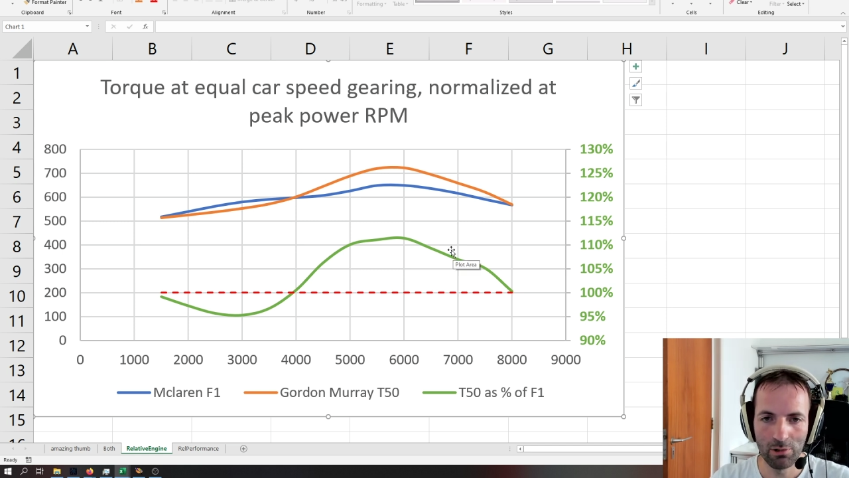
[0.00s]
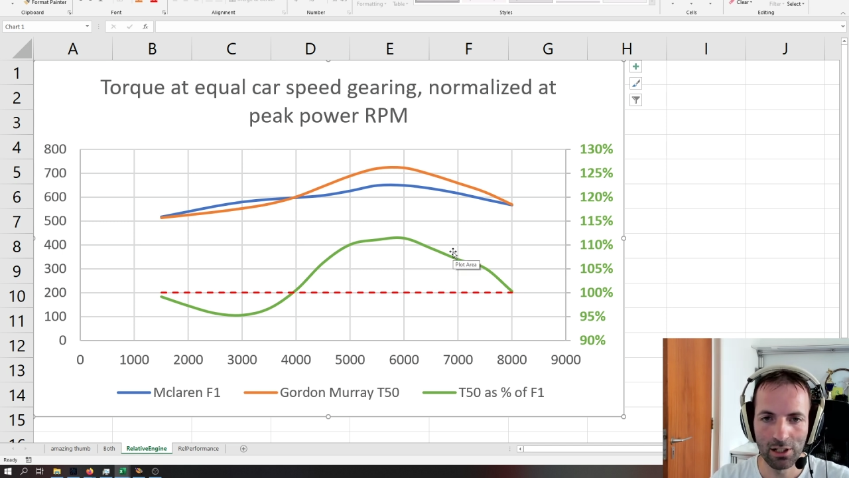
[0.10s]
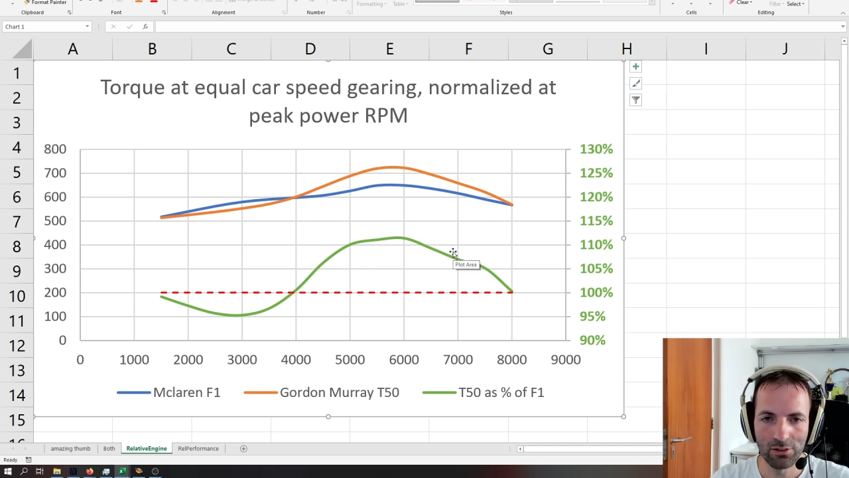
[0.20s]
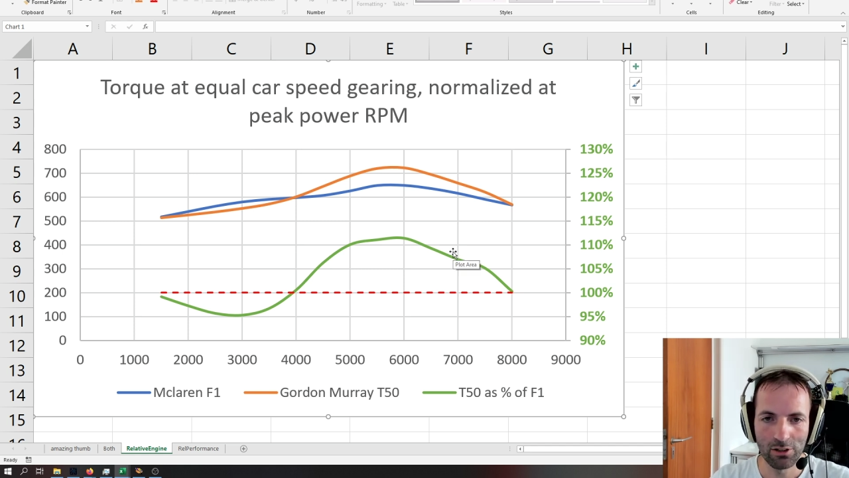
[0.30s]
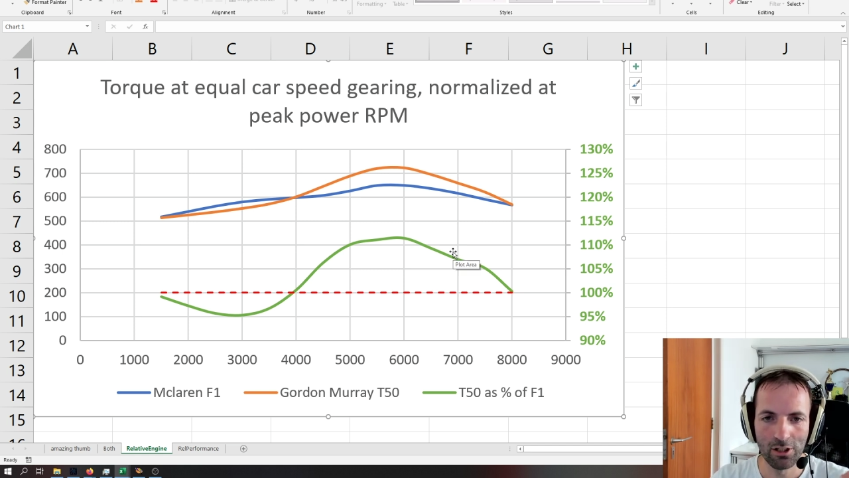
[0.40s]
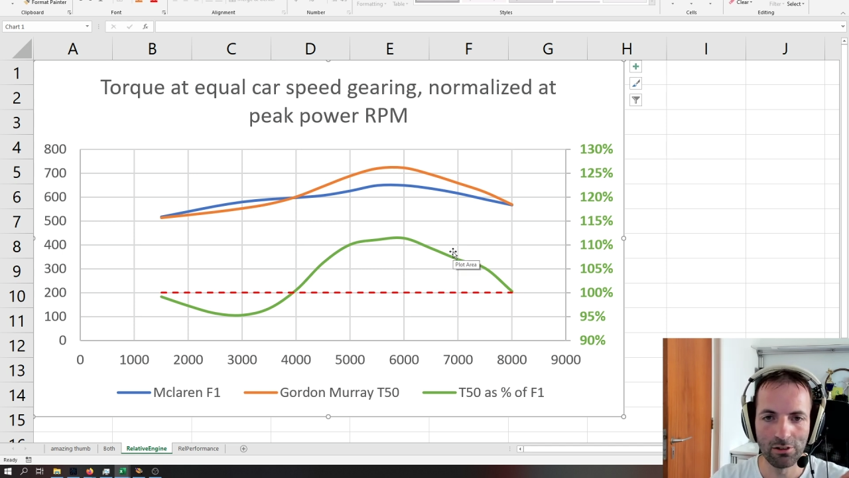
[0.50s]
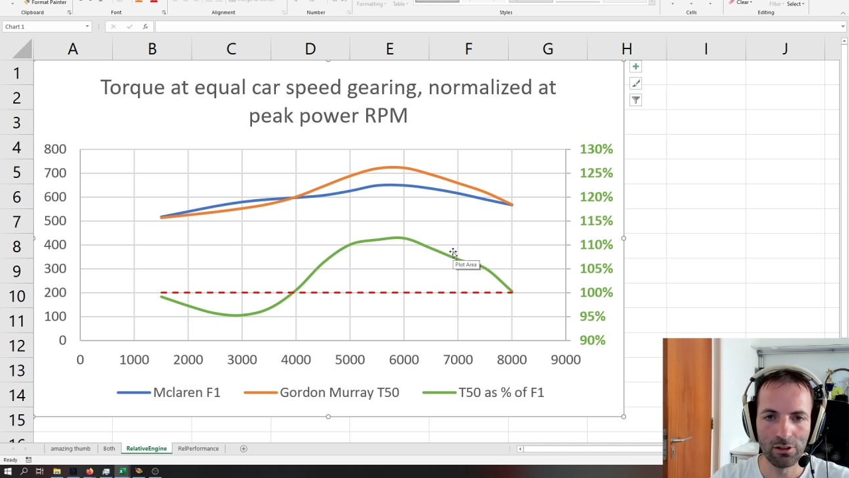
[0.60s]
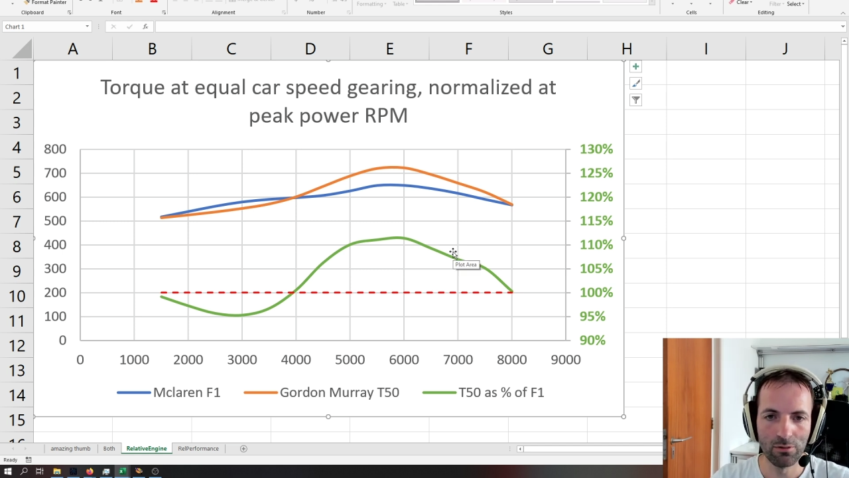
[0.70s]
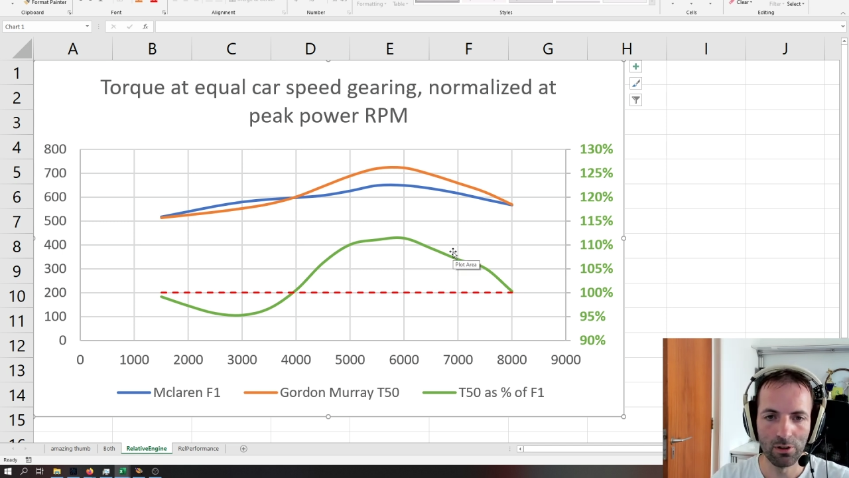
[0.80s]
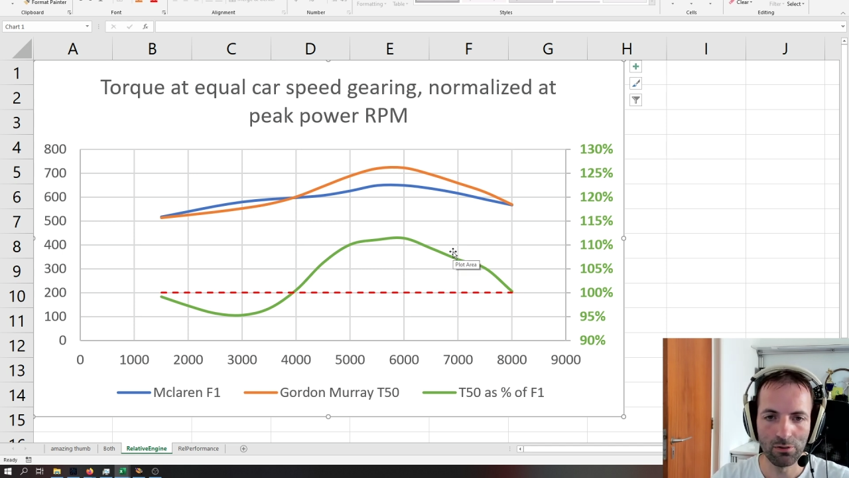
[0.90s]
we can see the
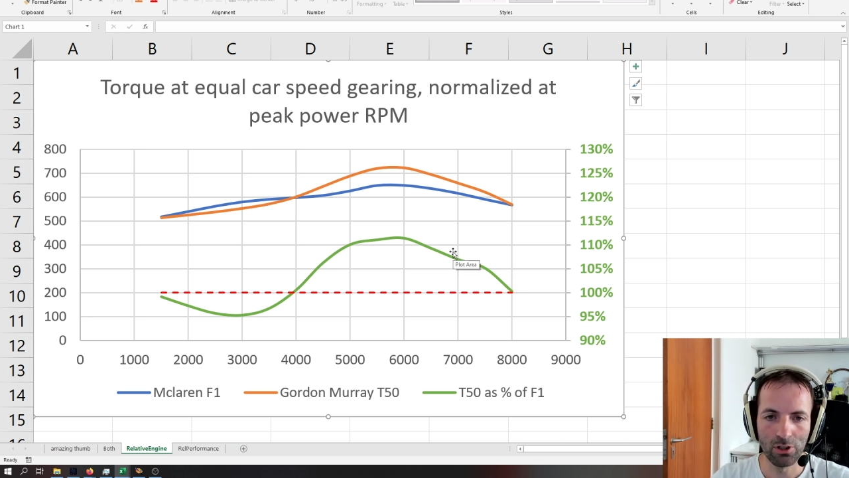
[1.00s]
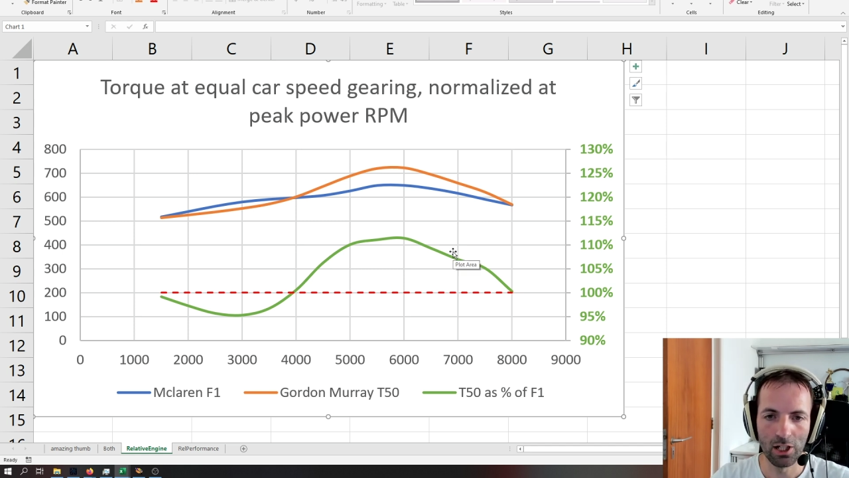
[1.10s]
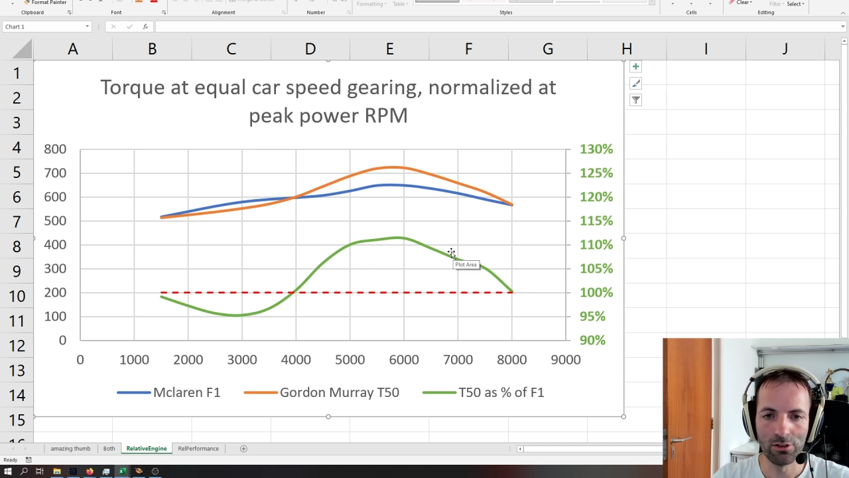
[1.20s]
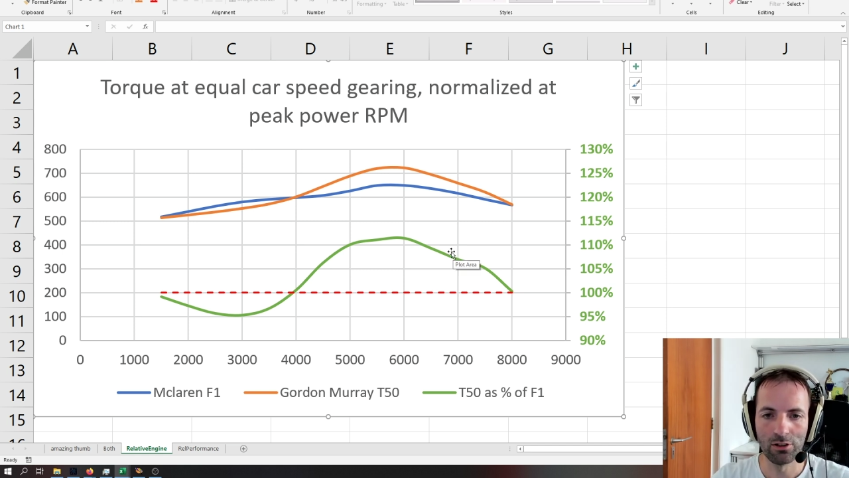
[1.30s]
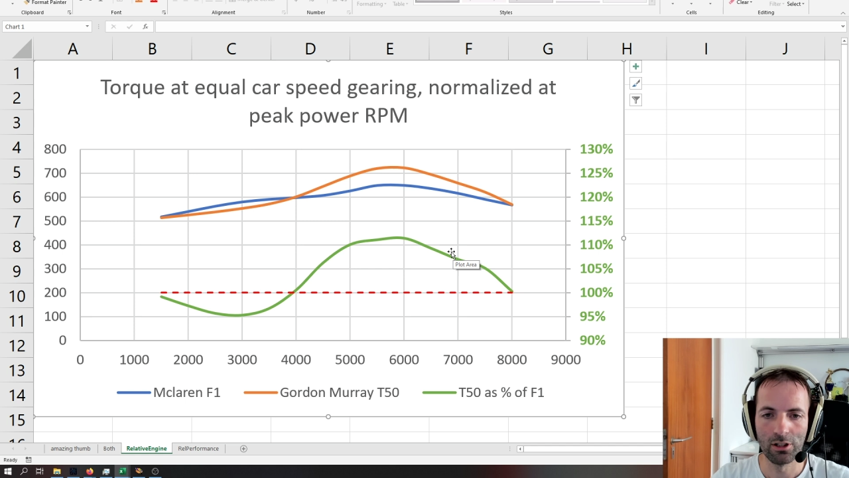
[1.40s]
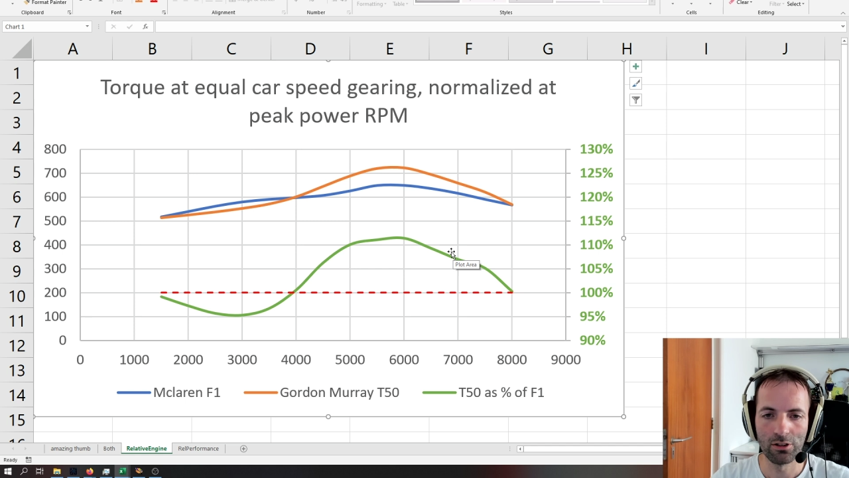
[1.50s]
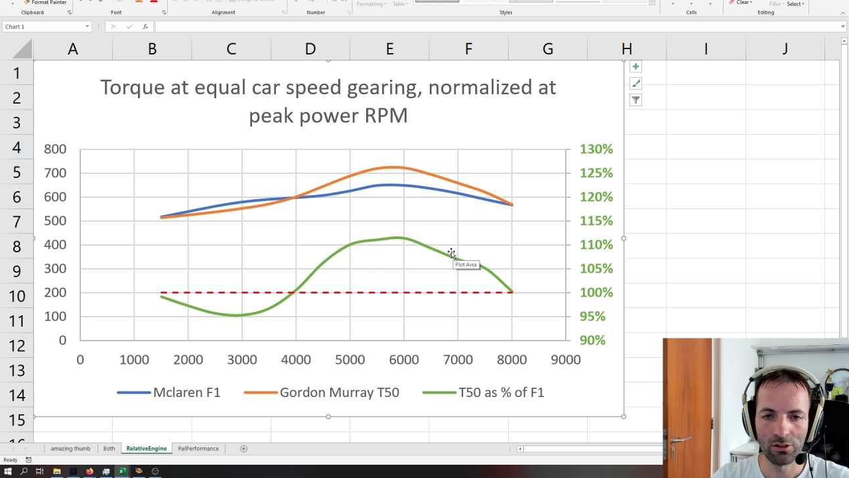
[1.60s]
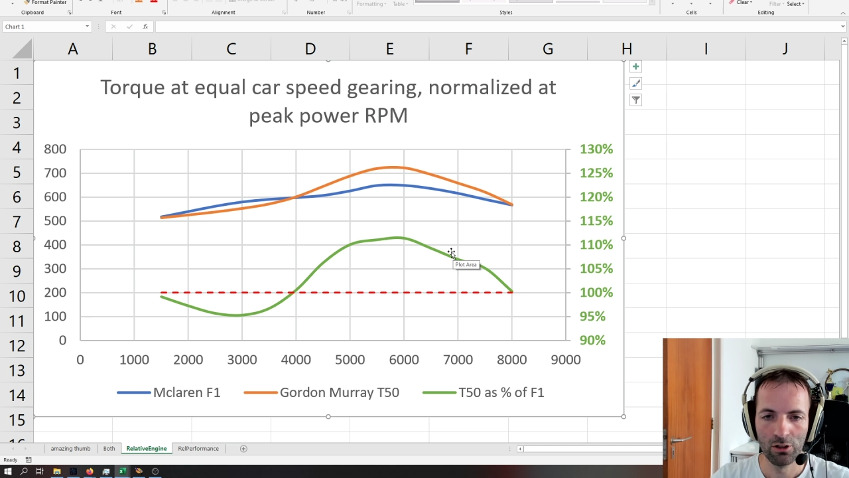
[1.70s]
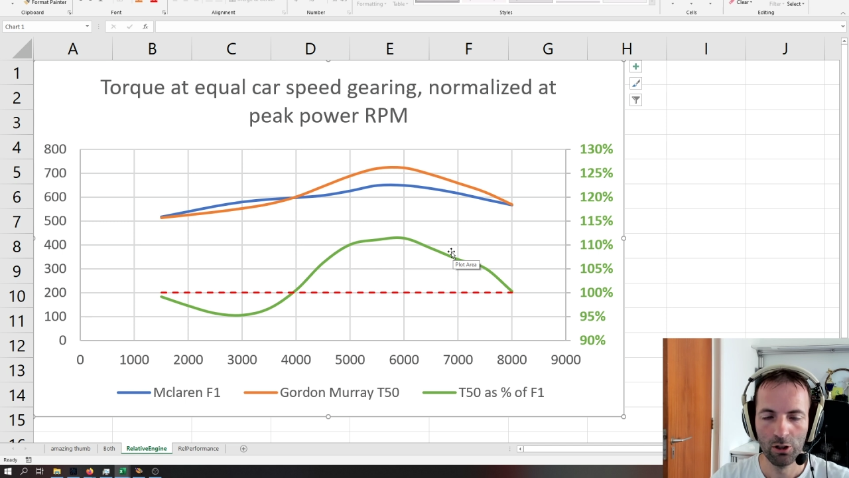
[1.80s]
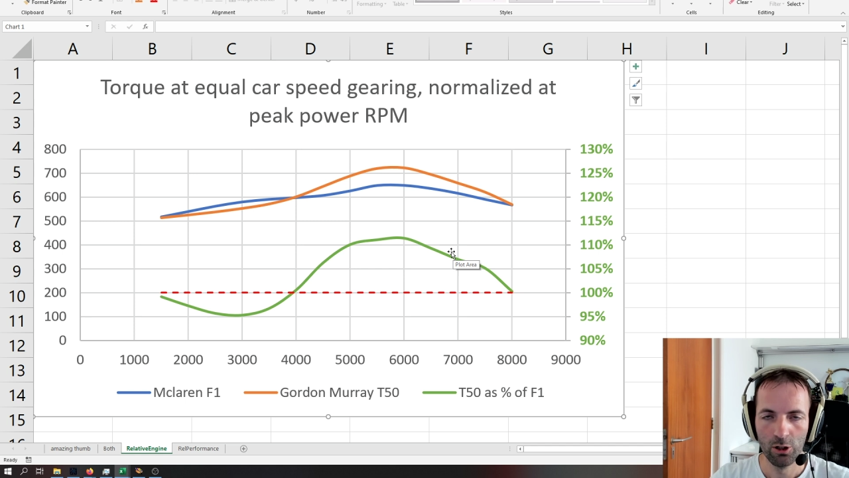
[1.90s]
T50 engine is,